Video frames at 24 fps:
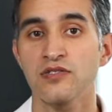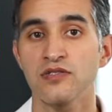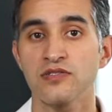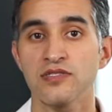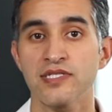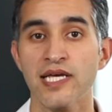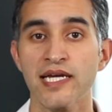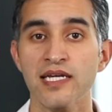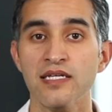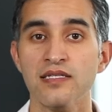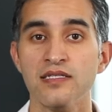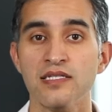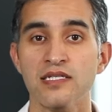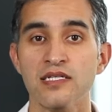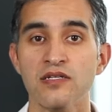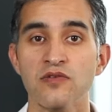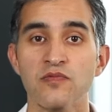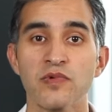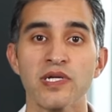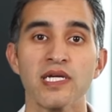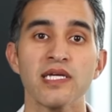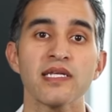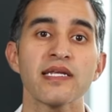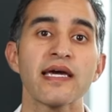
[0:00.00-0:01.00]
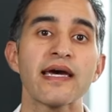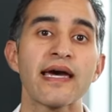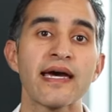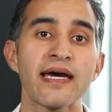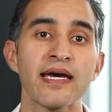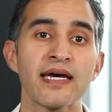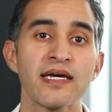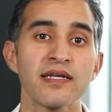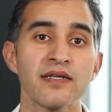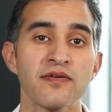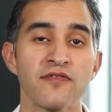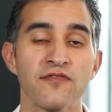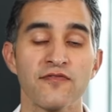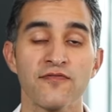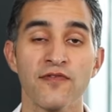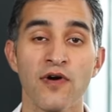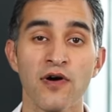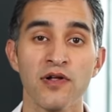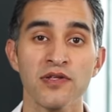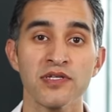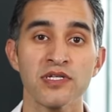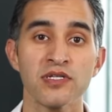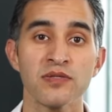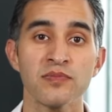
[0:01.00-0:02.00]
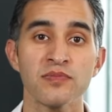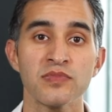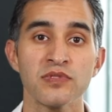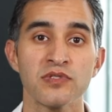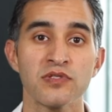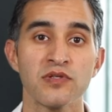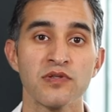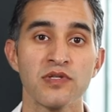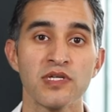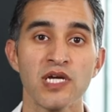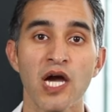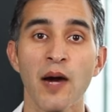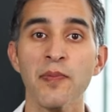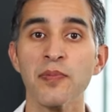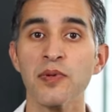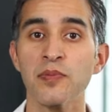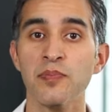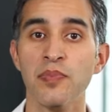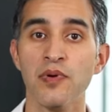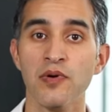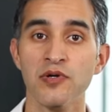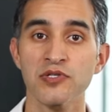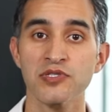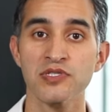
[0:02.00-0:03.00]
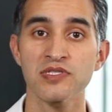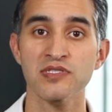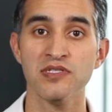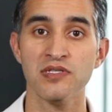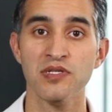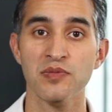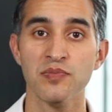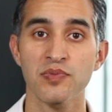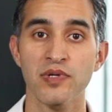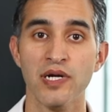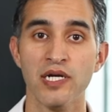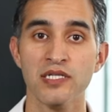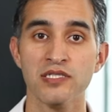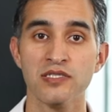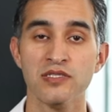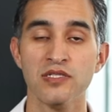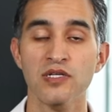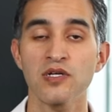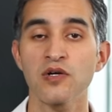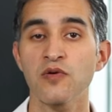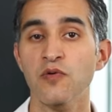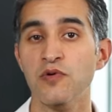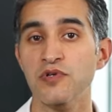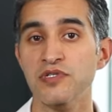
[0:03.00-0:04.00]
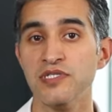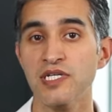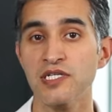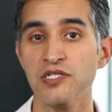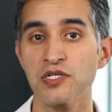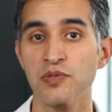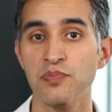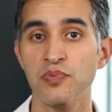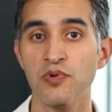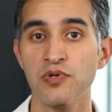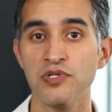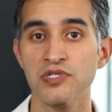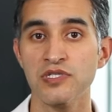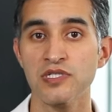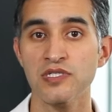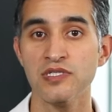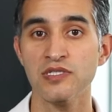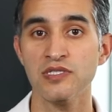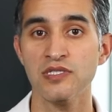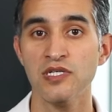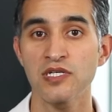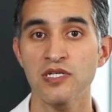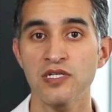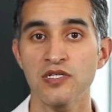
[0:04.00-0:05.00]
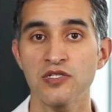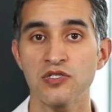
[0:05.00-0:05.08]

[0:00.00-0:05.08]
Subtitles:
Secondly, we can add volume to the upper portions of the breast or center portions